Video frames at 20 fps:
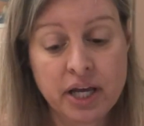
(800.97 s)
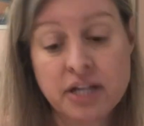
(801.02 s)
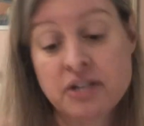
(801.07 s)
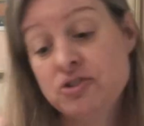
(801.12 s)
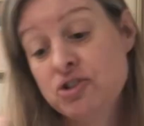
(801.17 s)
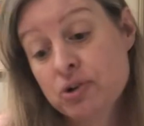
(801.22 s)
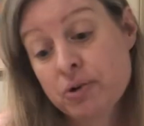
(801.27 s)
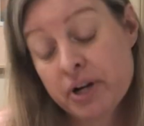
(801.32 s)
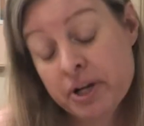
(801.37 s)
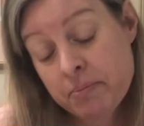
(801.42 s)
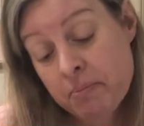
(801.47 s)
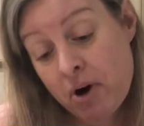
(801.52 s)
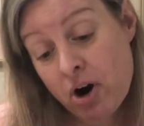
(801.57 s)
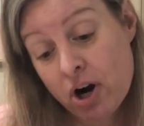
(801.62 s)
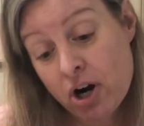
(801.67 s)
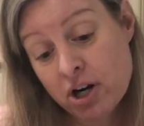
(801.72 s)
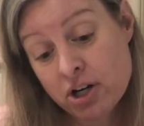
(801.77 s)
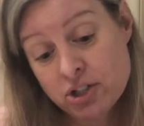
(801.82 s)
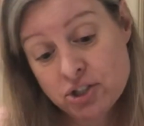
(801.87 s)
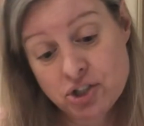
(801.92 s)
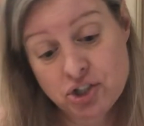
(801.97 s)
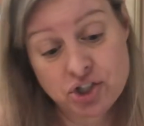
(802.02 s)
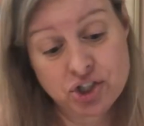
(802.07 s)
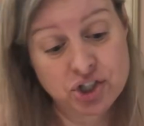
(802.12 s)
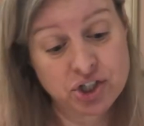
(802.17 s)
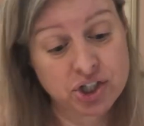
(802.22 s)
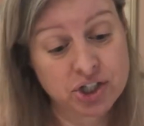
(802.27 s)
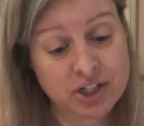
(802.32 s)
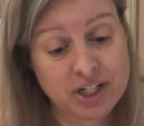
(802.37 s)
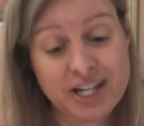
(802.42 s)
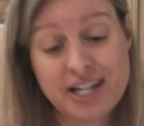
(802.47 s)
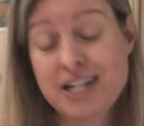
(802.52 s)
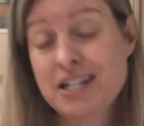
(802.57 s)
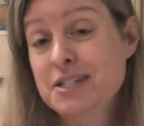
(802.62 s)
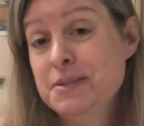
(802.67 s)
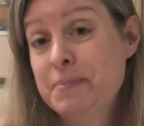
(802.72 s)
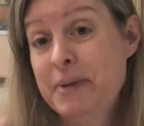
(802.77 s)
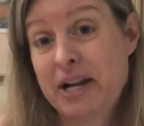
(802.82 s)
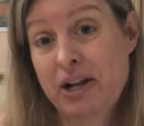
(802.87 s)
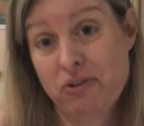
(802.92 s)
during March. It
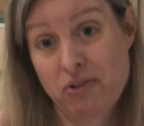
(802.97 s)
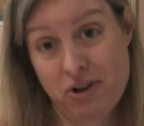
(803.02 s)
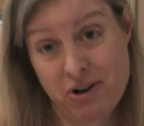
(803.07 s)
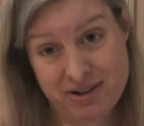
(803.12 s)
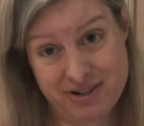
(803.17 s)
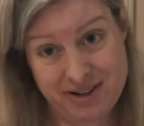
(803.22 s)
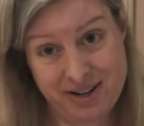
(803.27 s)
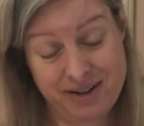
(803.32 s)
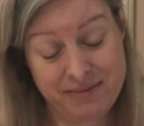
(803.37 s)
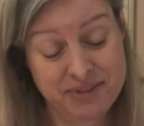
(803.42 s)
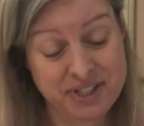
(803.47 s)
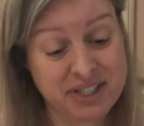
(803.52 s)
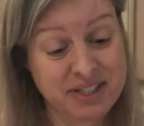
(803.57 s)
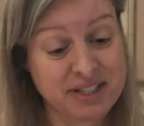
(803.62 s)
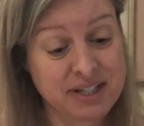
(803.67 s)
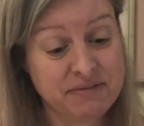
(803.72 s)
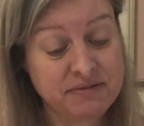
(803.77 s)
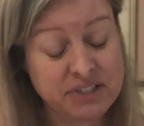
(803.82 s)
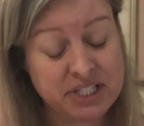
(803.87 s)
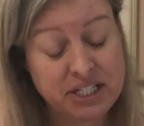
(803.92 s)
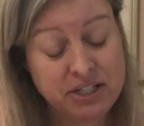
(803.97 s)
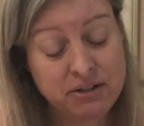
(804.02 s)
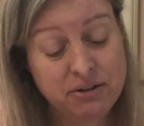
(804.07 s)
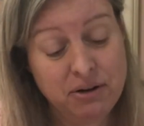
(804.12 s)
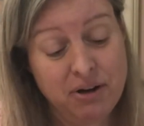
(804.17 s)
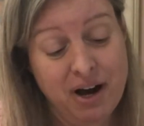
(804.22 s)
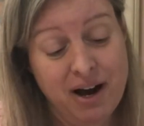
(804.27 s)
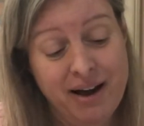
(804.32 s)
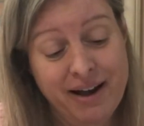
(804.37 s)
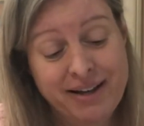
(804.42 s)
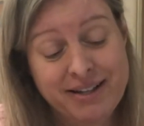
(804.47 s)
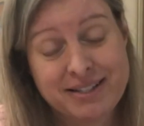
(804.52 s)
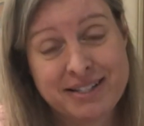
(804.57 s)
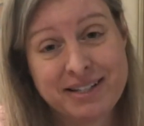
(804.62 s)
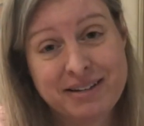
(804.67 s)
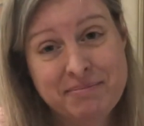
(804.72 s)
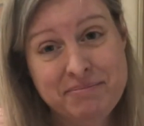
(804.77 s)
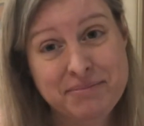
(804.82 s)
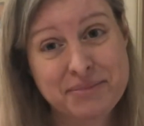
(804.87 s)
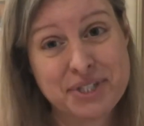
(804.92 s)
has been a long time since I've seen you guys,
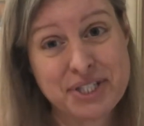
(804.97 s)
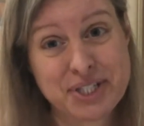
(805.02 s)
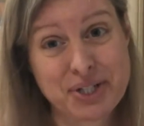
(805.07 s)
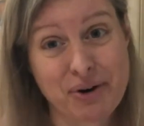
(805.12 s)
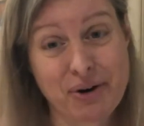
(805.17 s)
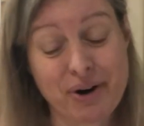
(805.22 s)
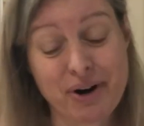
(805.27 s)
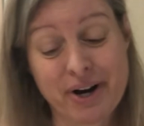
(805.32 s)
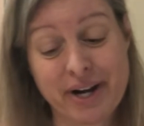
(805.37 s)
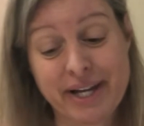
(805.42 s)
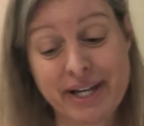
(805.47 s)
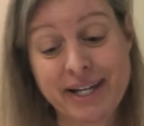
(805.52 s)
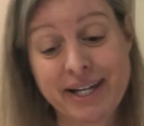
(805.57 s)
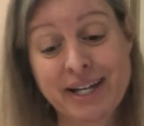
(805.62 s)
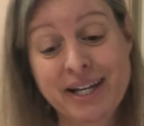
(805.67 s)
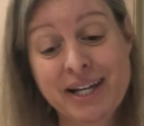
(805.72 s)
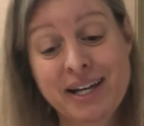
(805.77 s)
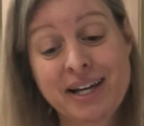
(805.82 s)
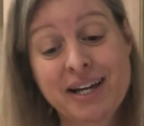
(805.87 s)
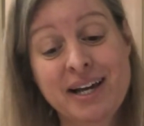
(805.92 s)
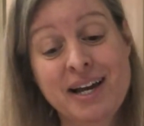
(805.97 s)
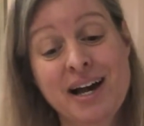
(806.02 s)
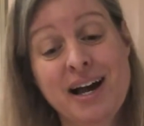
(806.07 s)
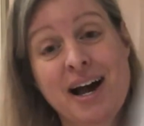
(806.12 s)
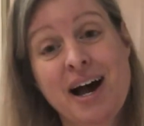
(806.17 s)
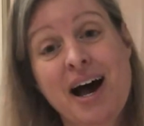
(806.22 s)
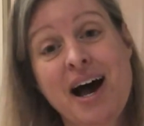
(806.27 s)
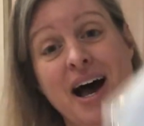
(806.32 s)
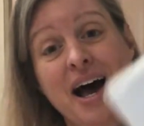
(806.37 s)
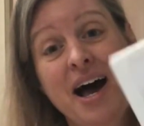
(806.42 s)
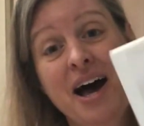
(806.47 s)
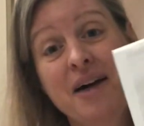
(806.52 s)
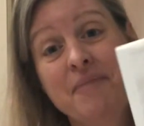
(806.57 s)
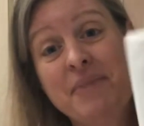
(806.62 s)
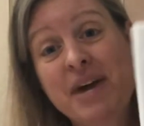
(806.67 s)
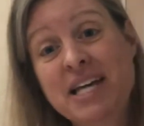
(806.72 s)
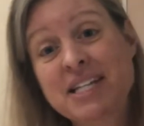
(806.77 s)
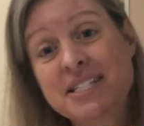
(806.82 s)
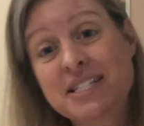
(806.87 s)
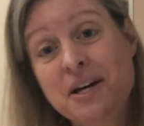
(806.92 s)
I'm sorry.
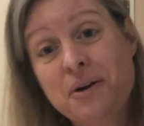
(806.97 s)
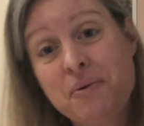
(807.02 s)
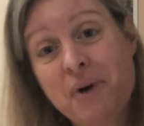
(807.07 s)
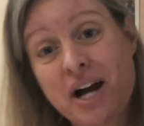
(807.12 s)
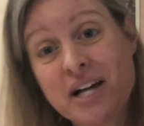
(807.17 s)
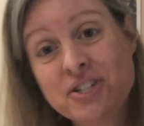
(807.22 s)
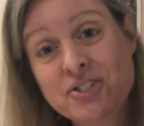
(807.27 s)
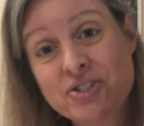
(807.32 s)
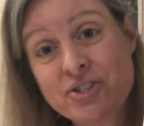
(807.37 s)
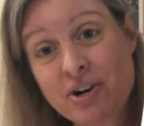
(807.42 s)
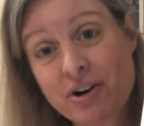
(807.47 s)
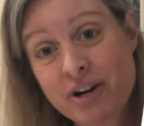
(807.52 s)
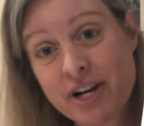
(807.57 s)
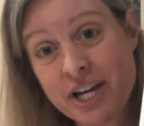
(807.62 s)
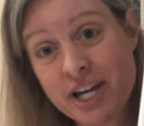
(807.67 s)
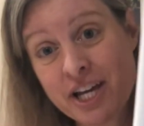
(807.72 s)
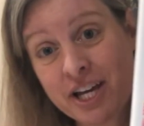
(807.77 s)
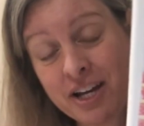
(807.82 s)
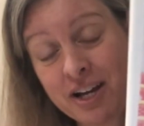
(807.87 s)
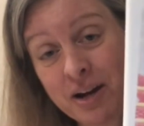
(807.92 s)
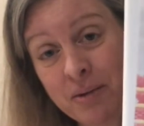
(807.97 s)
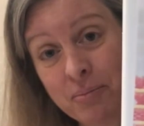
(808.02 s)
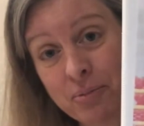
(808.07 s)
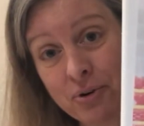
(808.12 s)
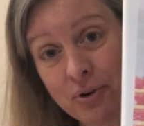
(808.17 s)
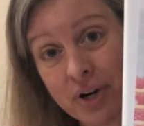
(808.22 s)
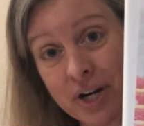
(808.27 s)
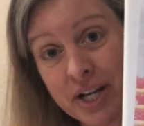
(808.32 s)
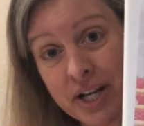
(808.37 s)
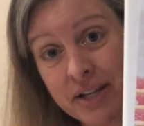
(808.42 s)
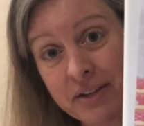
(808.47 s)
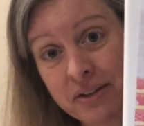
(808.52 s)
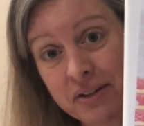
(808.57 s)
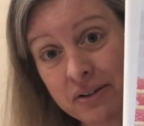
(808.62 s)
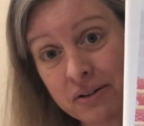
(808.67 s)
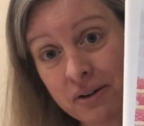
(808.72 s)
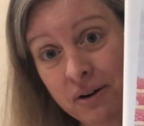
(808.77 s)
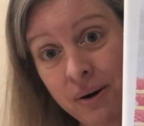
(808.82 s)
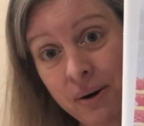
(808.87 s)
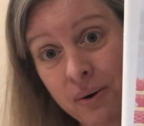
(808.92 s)
And so I started Pretty
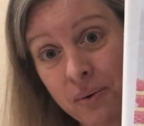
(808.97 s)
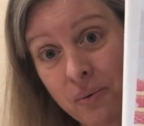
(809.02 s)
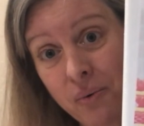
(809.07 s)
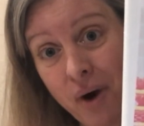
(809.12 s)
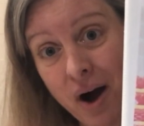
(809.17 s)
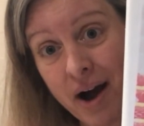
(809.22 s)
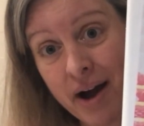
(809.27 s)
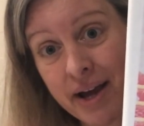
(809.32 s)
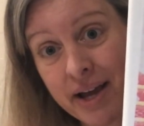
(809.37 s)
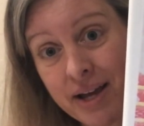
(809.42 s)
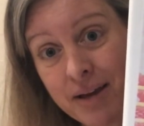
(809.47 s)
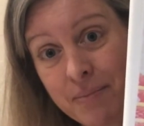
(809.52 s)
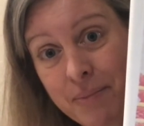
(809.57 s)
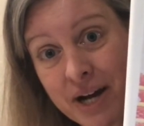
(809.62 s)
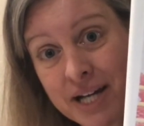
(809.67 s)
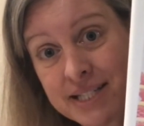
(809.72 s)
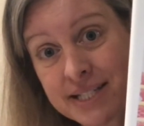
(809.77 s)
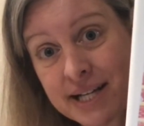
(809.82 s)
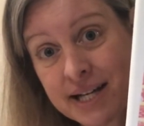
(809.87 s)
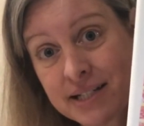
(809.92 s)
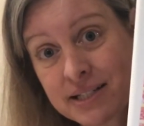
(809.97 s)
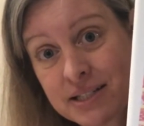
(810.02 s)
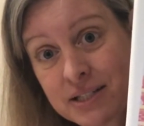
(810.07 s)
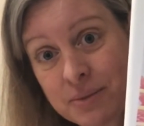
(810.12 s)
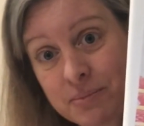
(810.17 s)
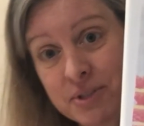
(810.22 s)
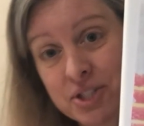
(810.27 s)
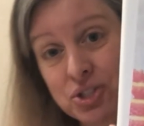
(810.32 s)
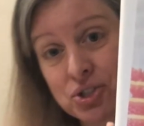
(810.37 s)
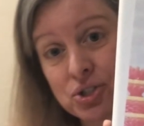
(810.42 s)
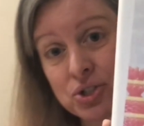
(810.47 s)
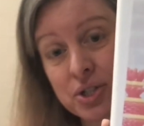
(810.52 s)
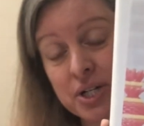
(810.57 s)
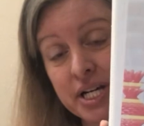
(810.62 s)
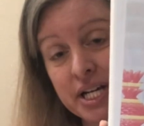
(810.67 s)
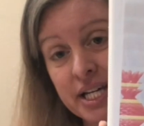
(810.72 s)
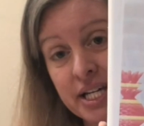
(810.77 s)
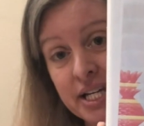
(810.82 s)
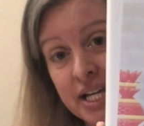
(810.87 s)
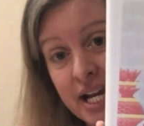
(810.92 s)
Little Hawaii by Satsuma
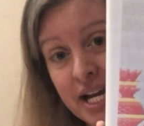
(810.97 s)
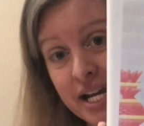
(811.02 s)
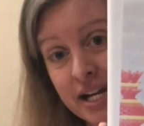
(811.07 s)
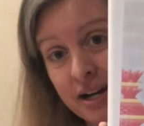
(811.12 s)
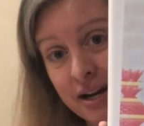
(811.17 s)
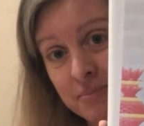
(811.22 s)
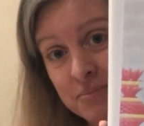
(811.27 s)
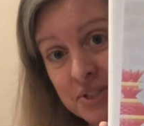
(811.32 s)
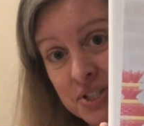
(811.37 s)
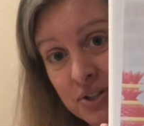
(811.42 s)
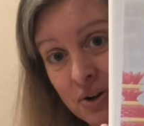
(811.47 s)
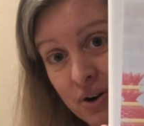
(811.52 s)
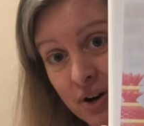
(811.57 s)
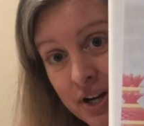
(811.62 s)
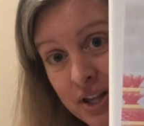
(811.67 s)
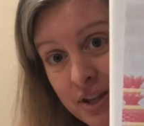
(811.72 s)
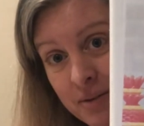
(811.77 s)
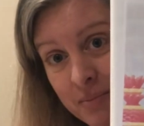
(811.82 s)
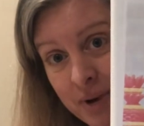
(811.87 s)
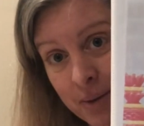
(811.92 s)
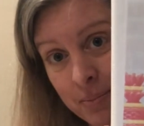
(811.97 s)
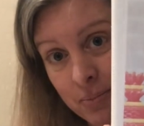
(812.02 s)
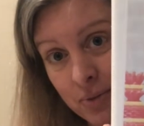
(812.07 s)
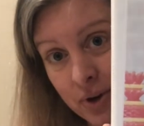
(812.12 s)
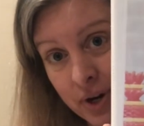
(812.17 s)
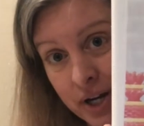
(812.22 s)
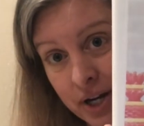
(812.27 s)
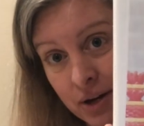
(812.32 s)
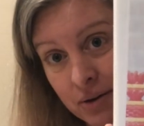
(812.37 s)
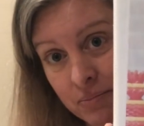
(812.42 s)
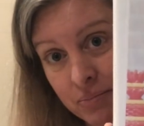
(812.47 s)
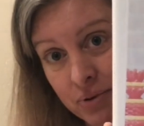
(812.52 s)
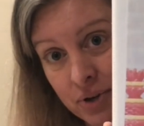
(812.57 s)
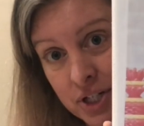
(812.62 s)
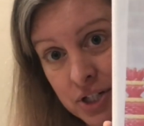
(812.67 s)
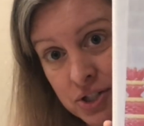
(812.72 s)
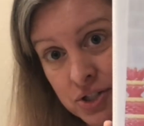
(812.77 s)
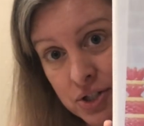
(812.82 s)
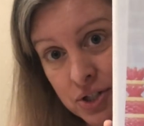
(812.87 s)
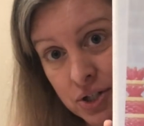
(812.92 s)
Street, and I'm sorry that my
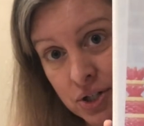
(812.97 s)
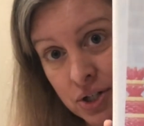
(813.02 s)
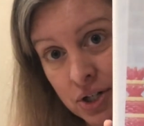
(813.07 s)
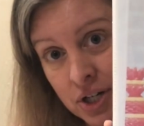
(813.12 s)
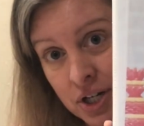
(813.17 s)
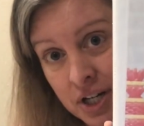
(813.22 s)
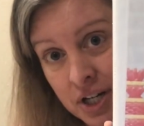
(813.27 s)
printer